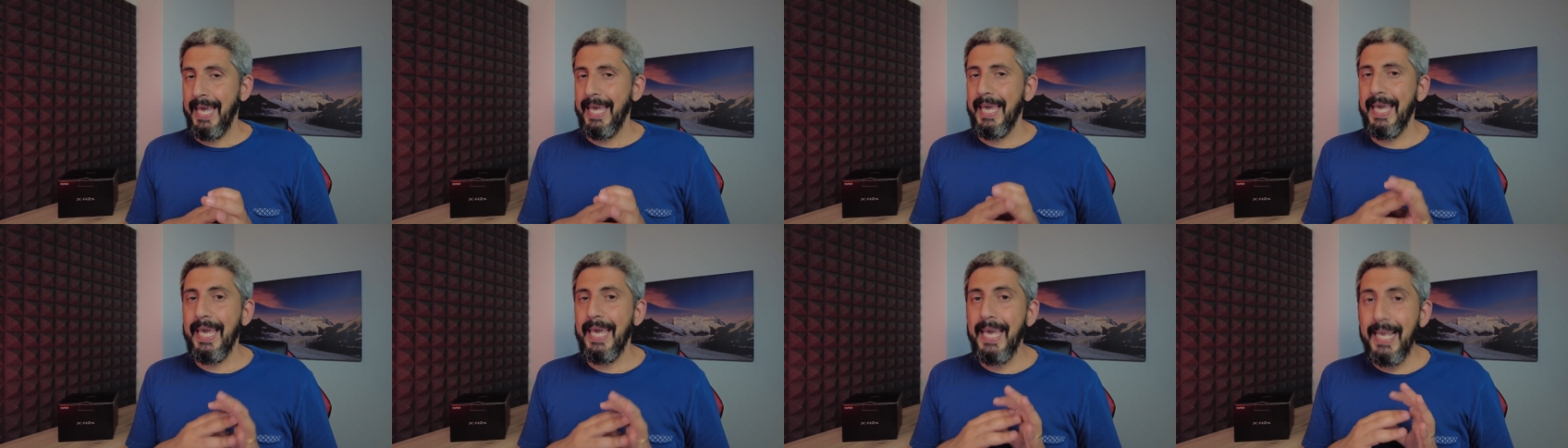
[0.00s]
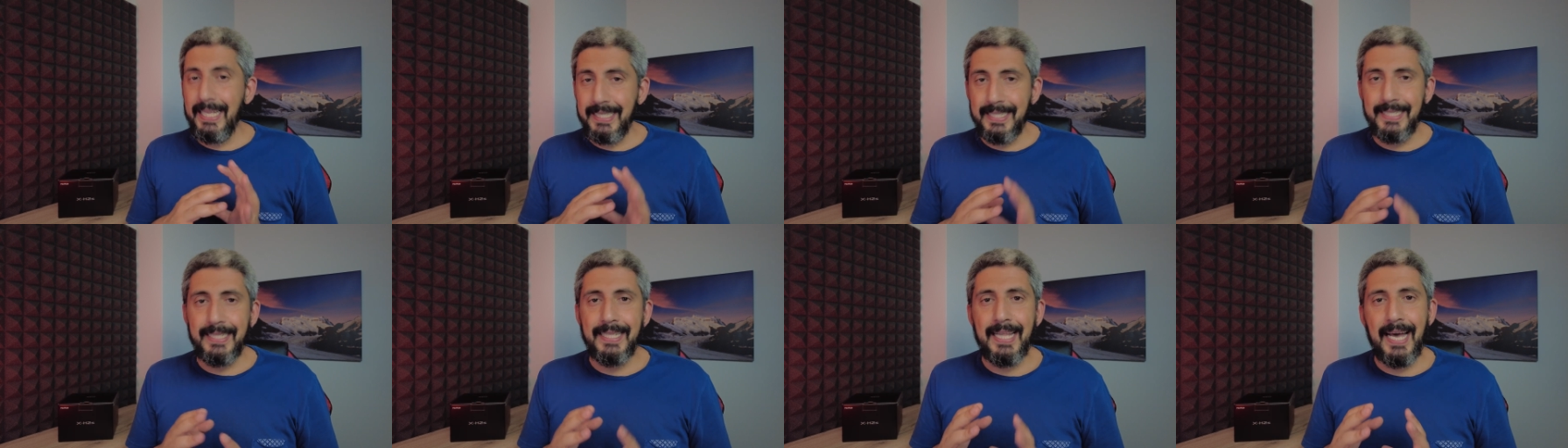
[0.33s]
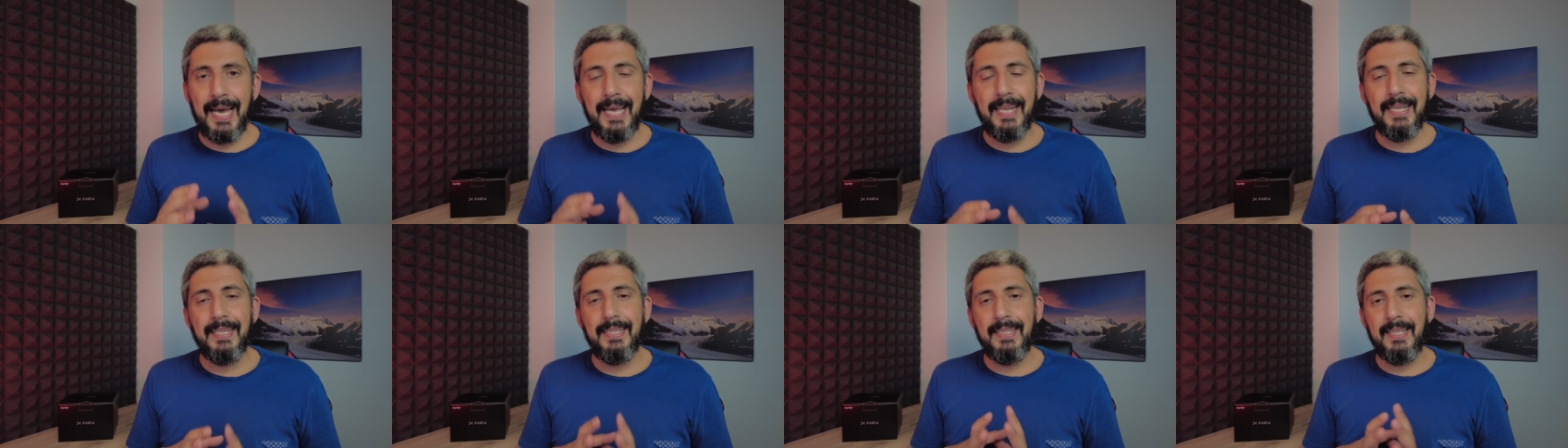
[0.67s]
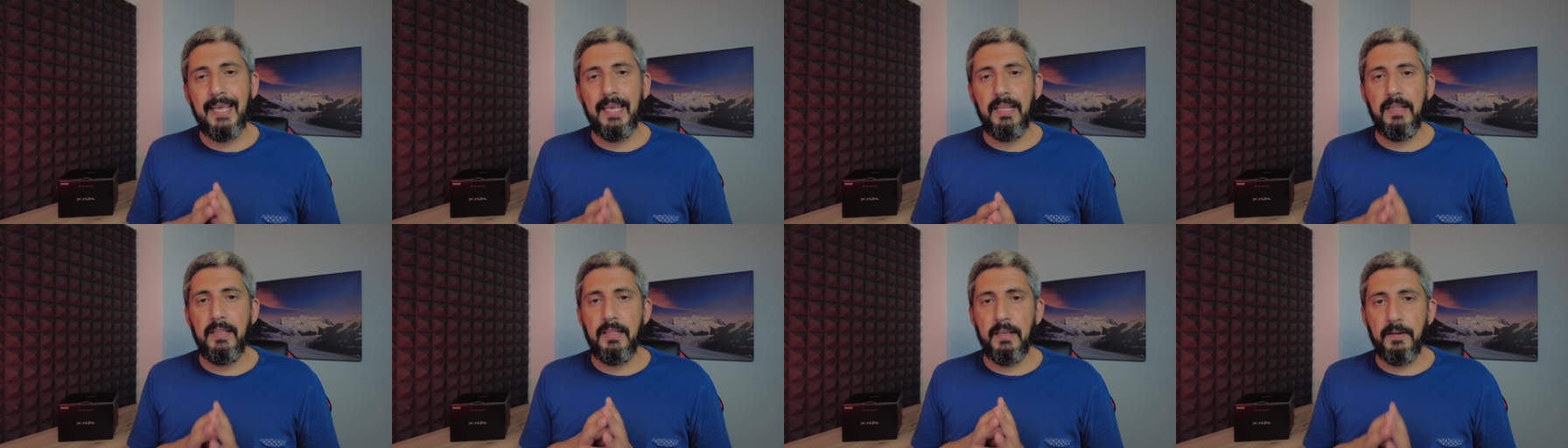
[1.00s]
it's night and
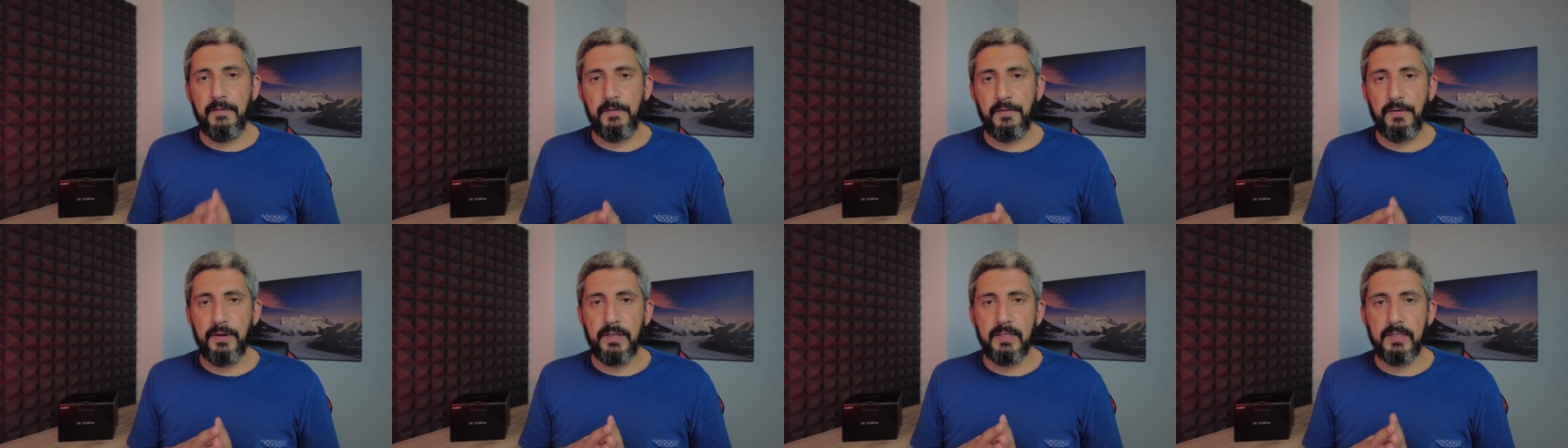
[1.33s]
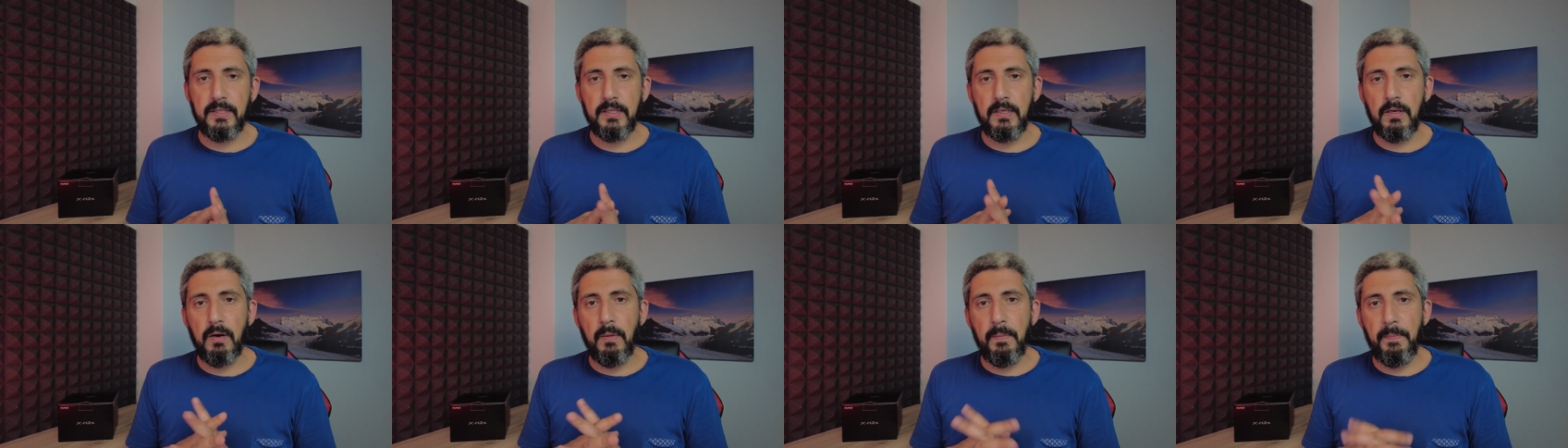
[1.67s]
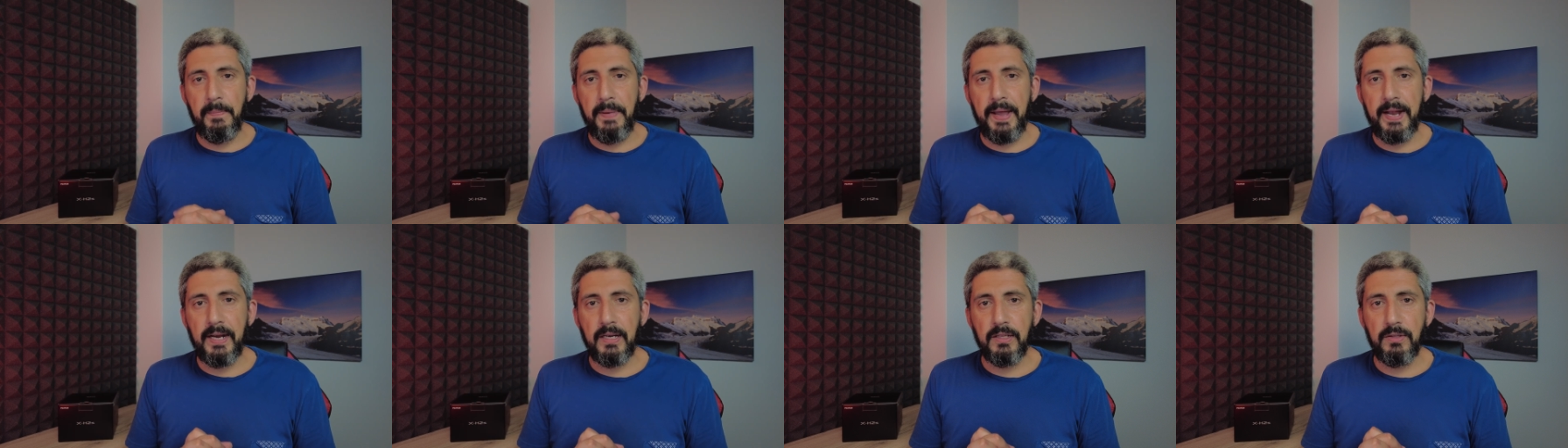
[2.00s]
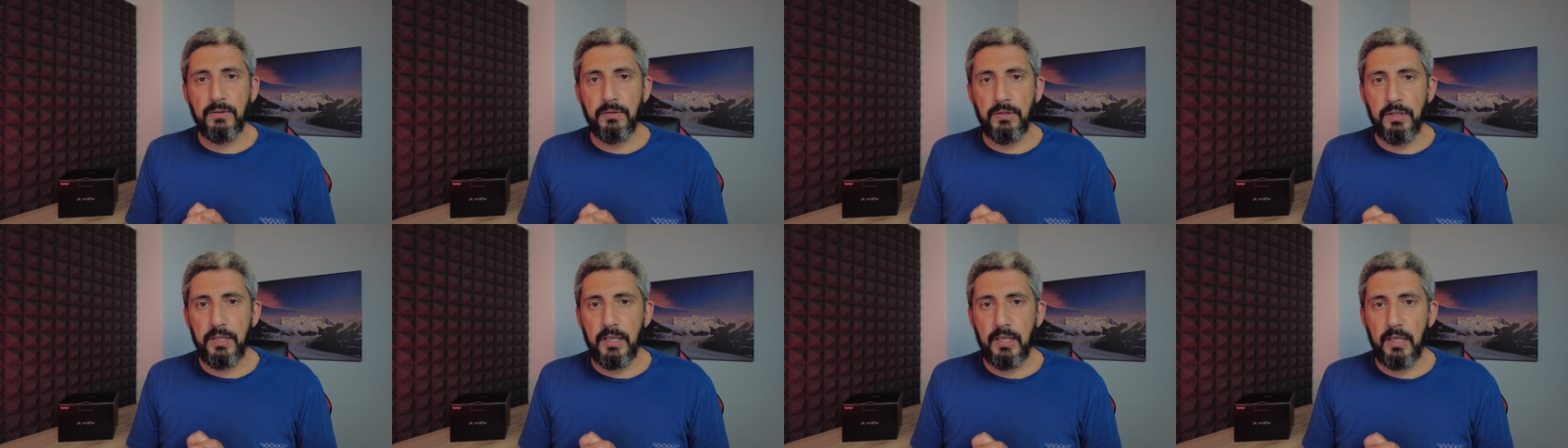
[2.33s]
day difference compared to
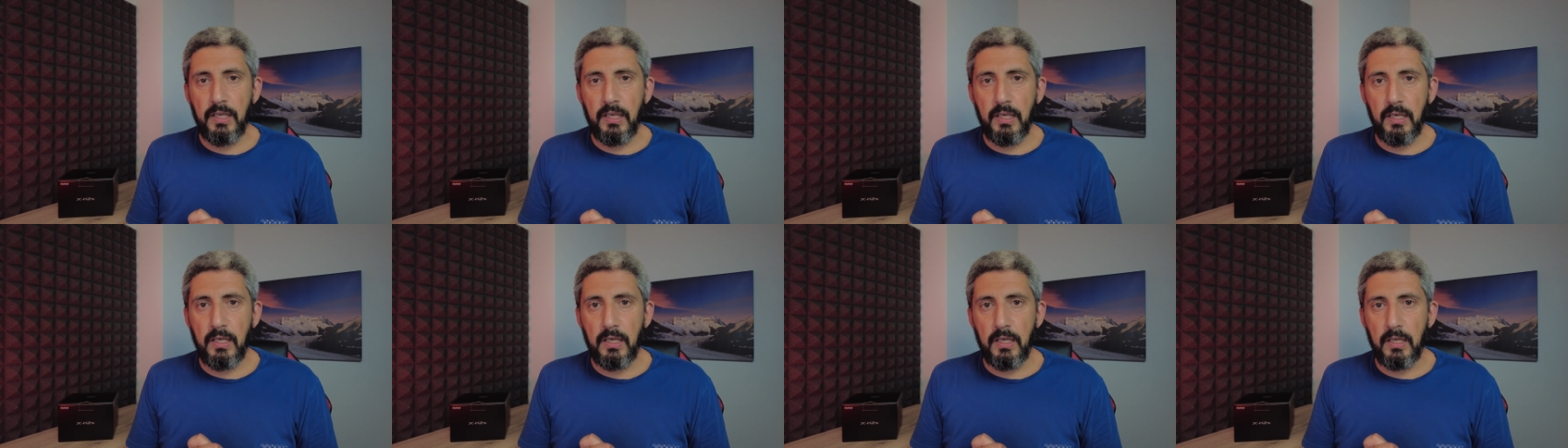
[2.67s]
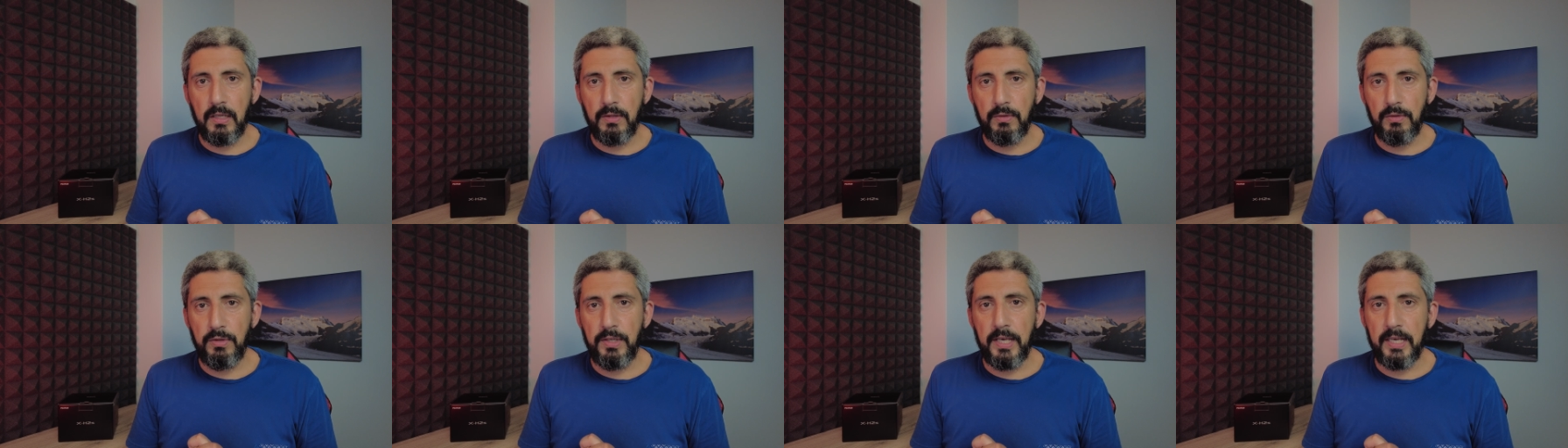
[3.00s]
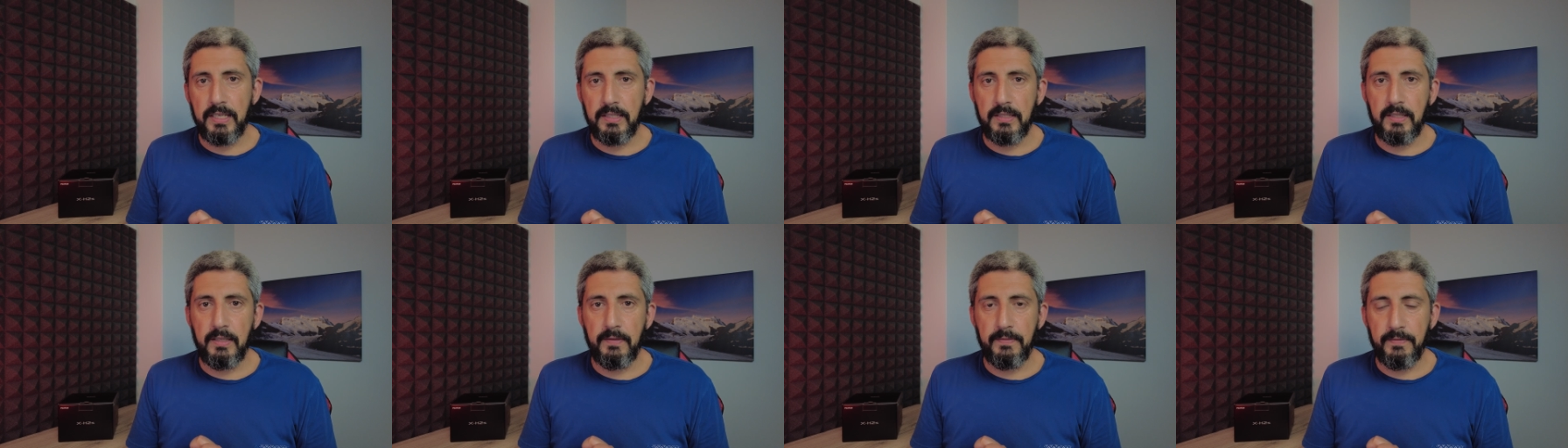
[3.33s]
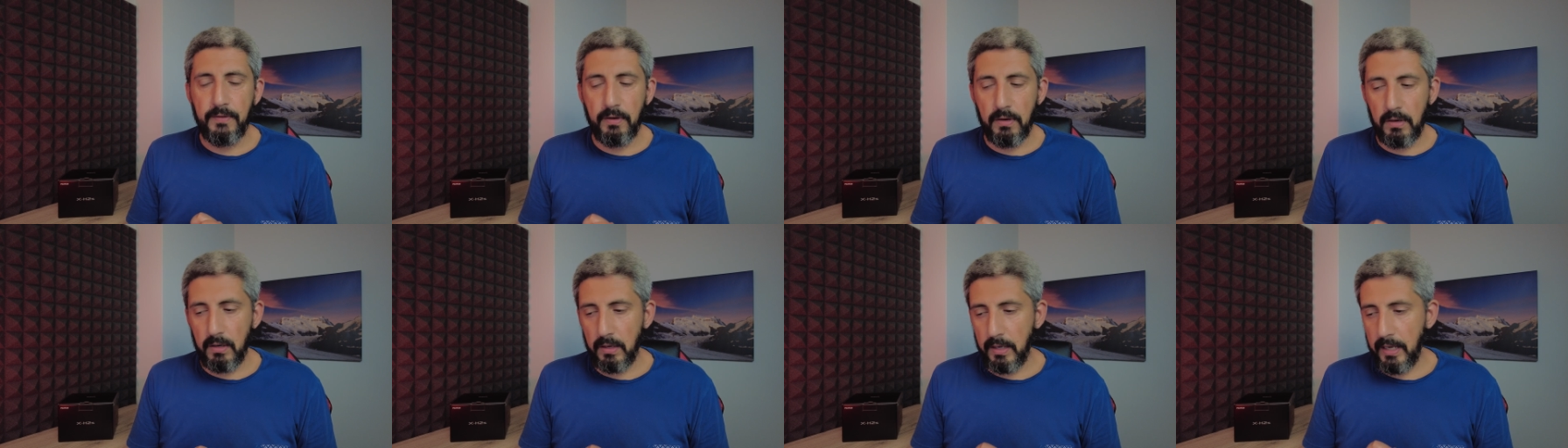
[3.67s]
the
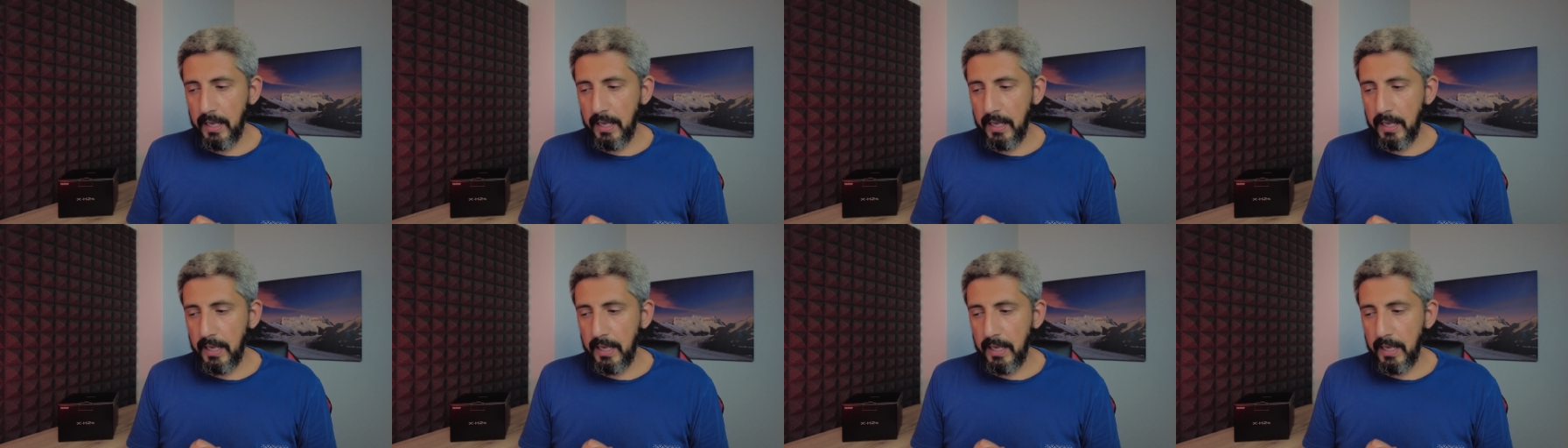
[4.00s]
X-T4.